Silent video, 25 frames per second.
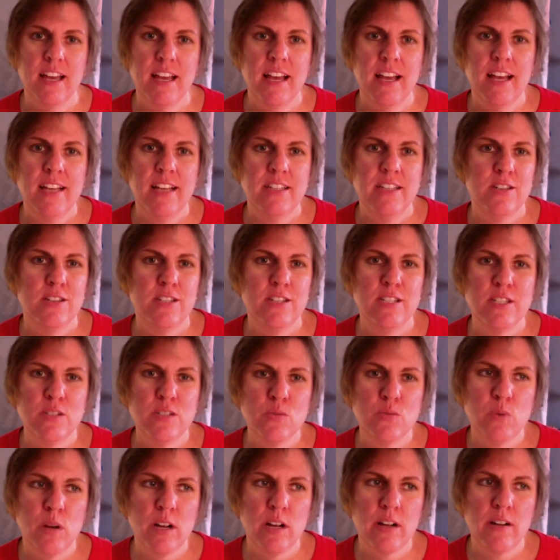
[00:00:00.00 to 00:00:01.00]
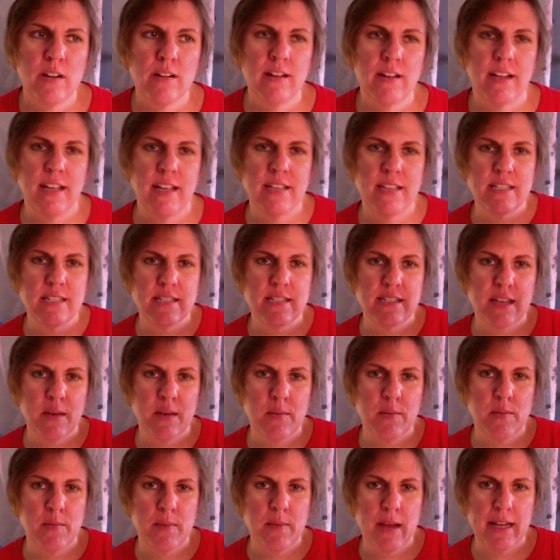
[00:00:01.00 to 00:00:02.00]
So this is where, as it's
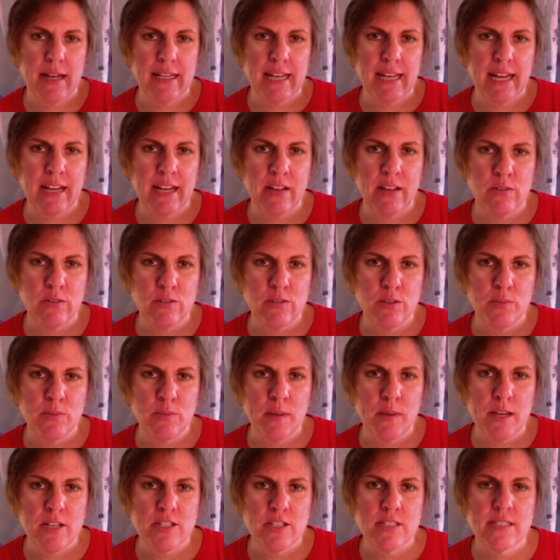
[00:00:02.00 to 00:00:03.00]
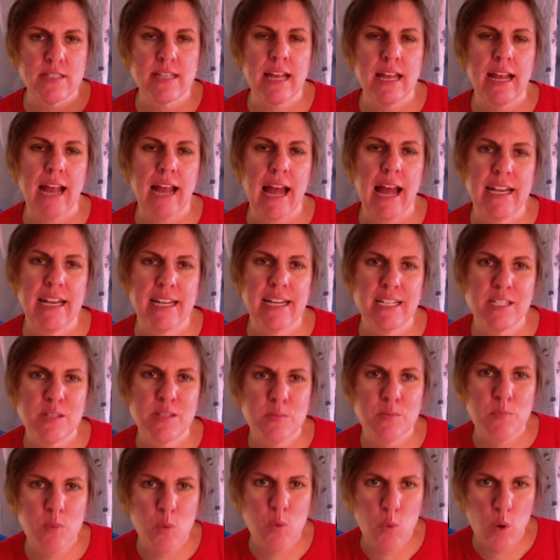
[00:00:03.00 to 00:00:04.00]
coming back down, your patient's like, I need some
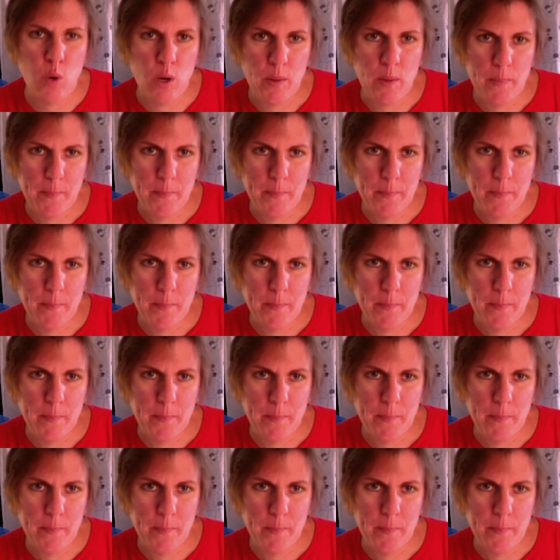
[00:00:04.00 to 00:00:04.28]
more.